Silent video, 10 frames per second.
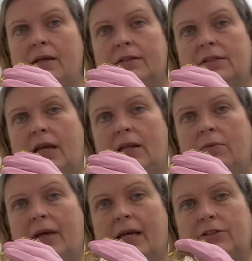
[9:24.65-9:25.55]
So
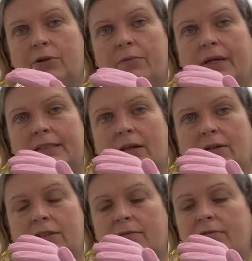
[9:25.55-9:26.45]
anyway, as you're
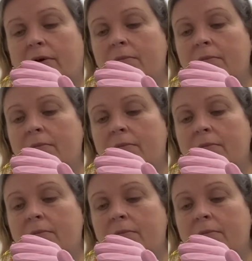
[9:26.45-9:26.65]
massaging very